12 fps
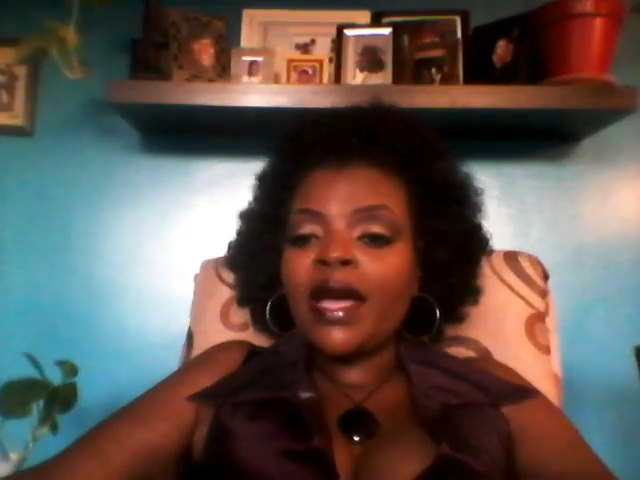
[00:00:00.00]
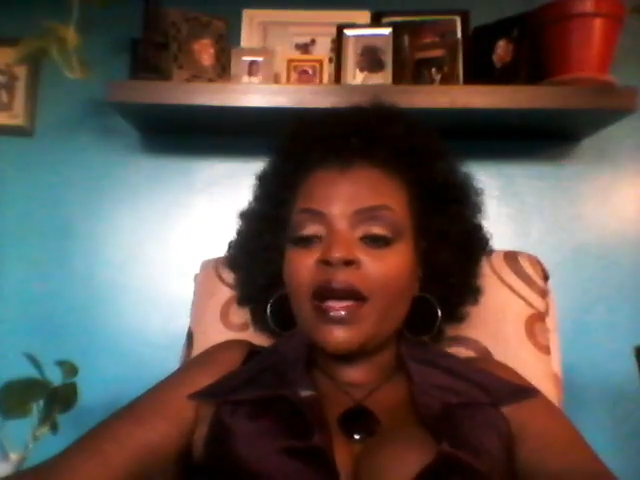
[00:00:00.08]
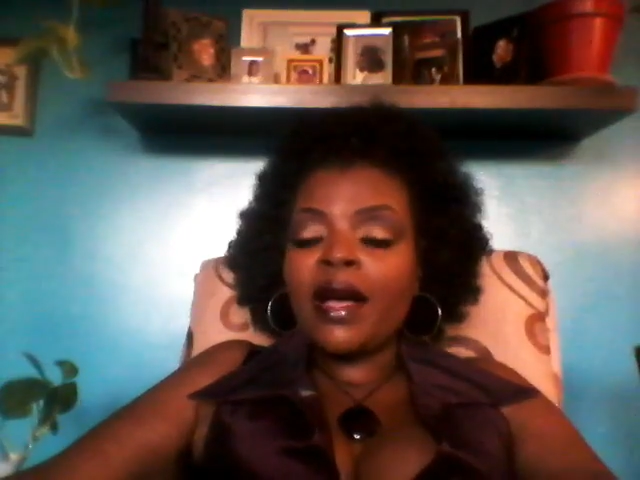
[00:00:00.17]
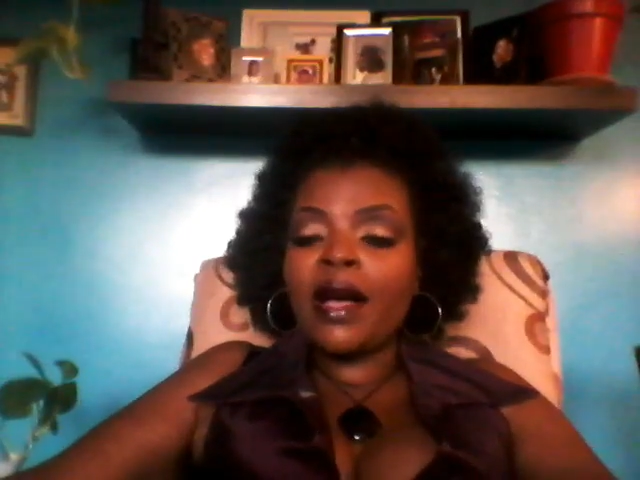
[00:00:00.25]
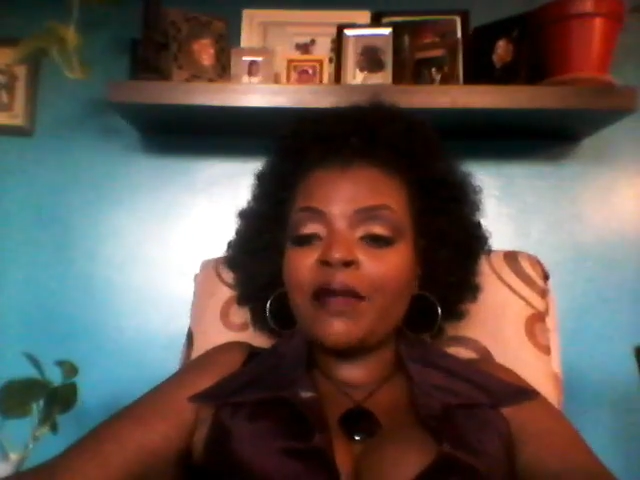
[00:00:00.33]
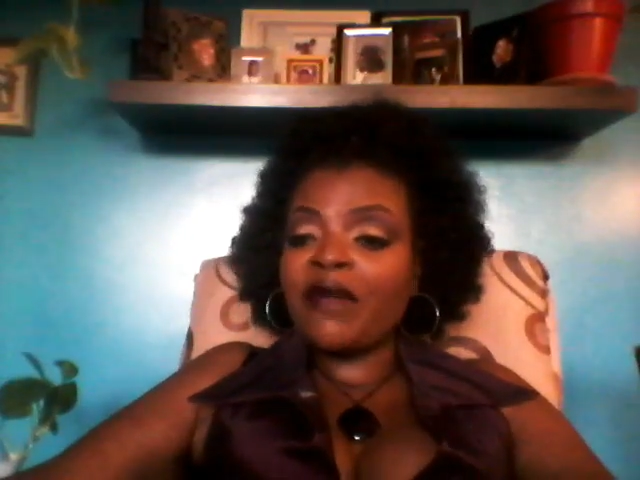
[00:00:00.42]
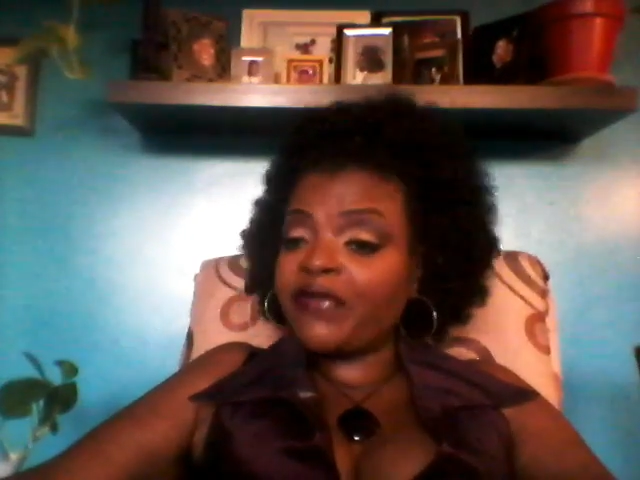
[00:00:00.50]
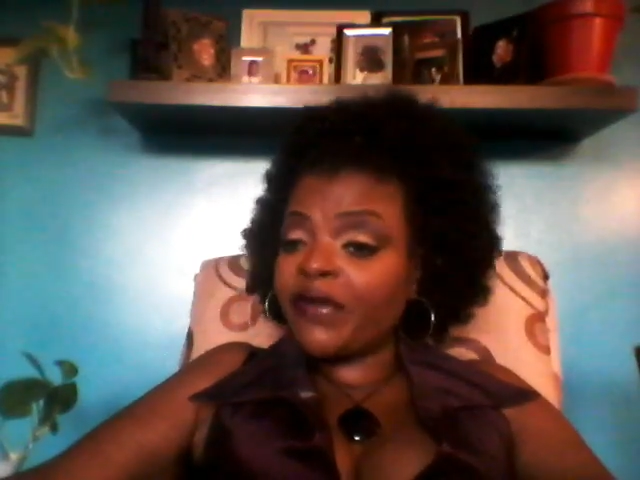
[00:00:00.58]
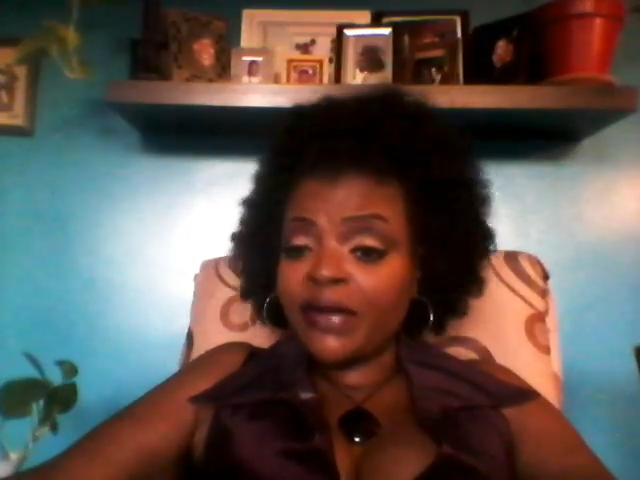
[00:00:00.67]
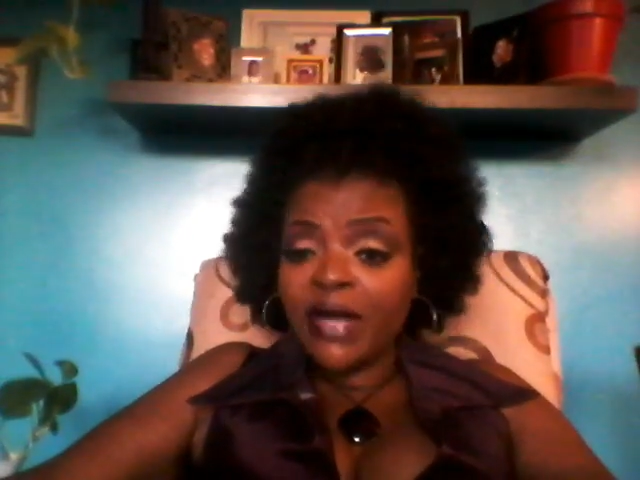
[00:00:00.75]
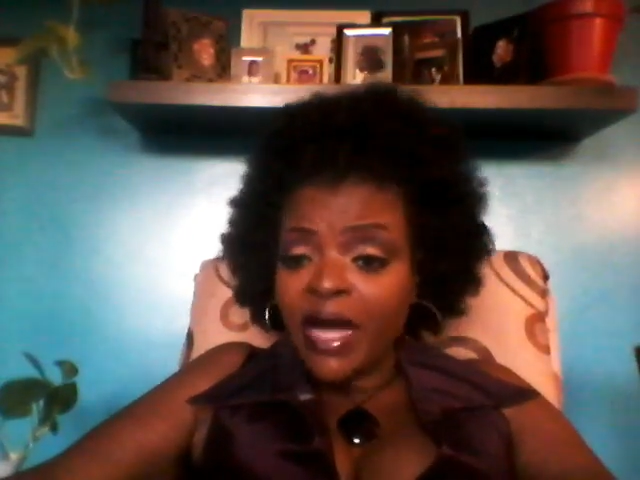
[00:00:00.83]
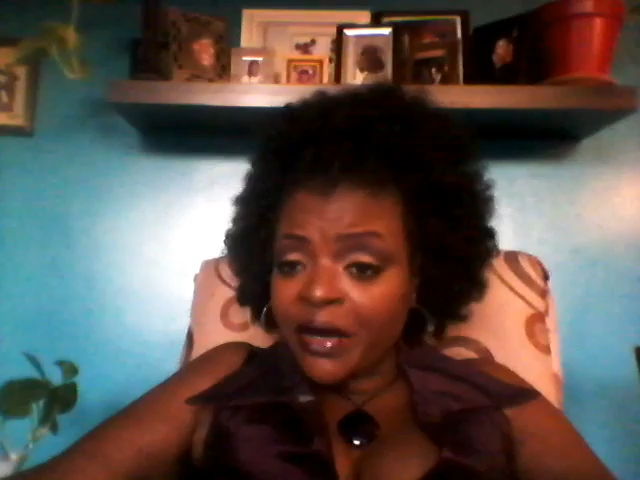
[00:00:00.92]
I
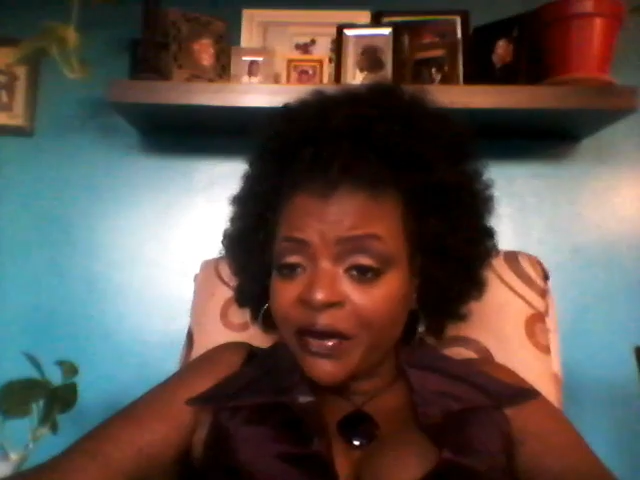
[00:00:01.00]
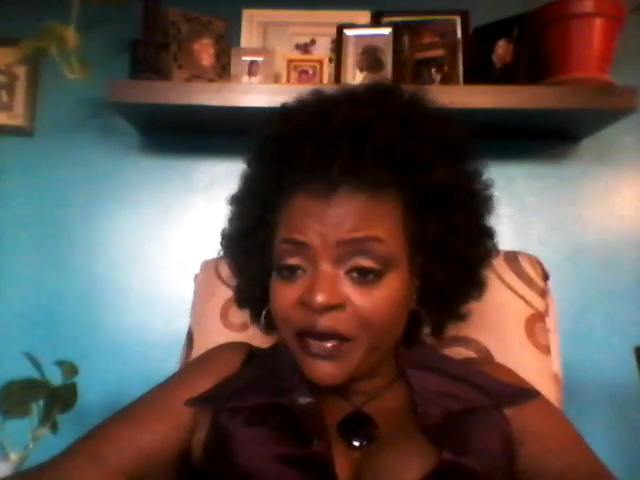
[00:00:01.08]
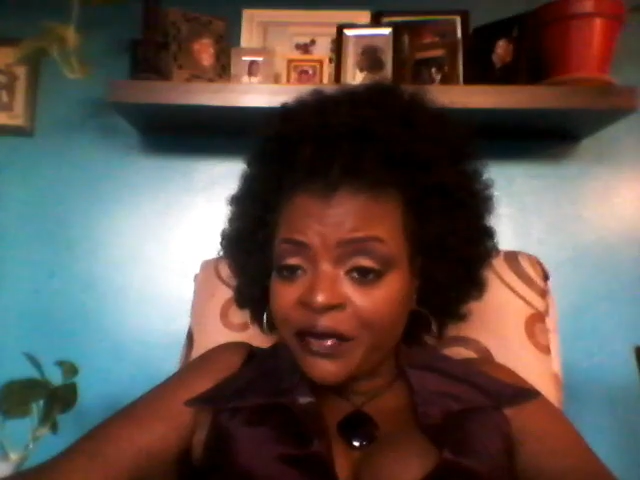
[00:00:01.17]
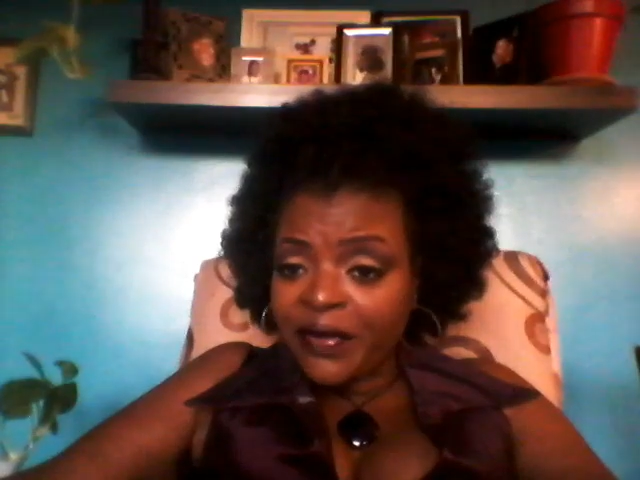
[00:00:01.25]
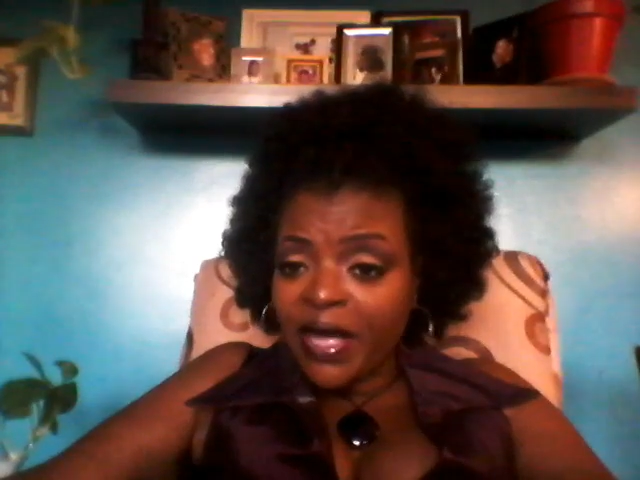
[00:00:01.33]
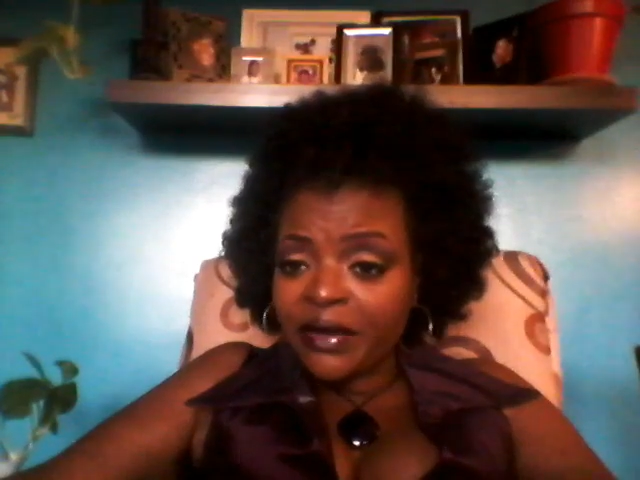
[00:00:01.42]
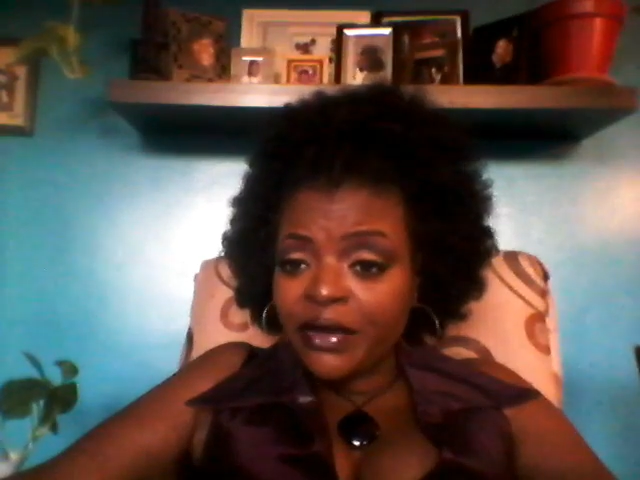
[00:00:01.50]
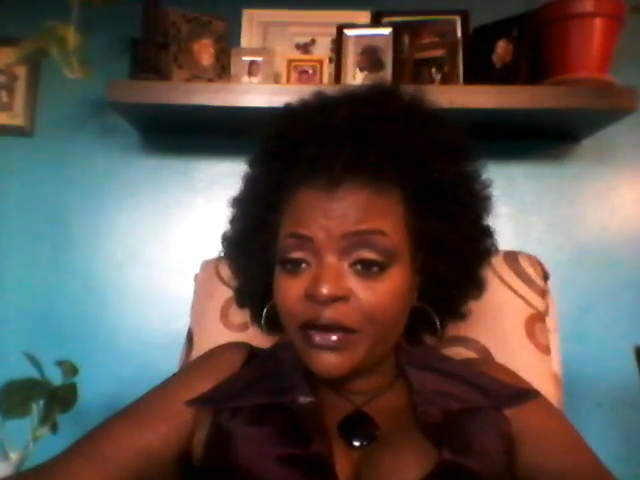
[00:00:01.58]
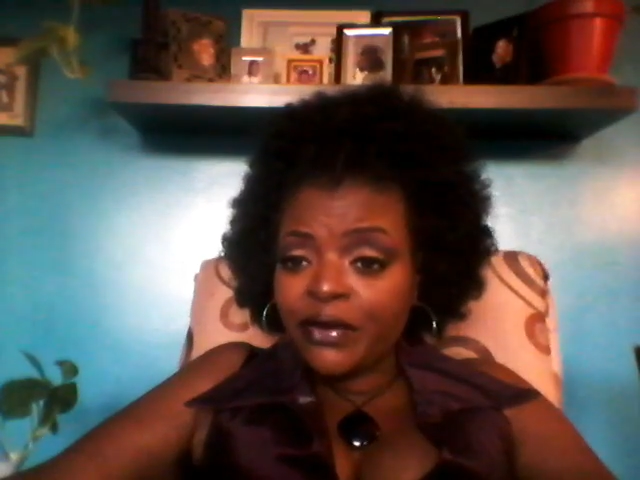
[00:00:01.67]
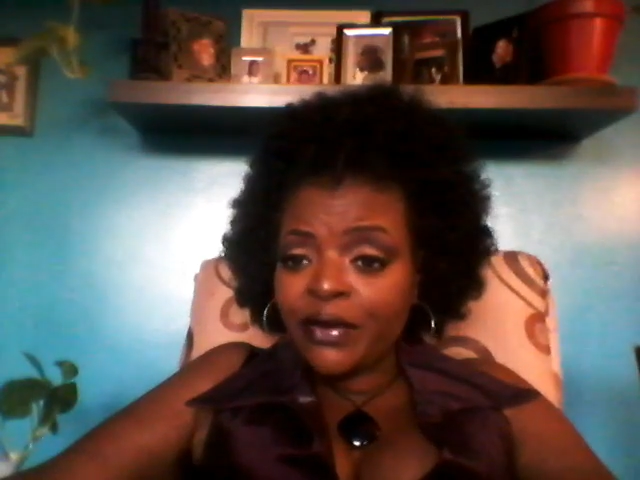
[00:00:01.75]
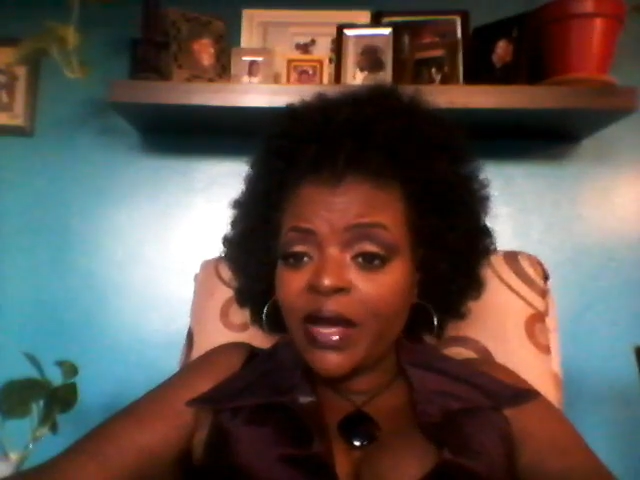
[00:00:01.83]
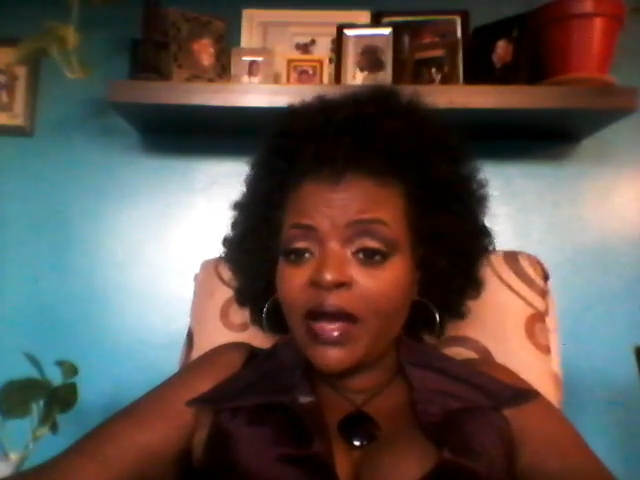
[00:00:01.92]
feel honored that
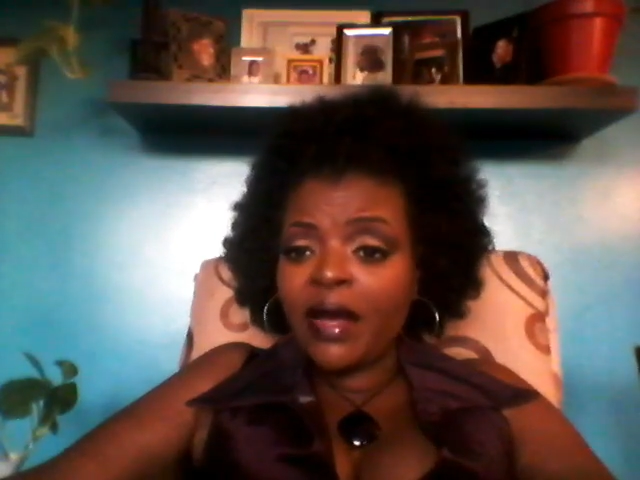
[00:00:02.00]
you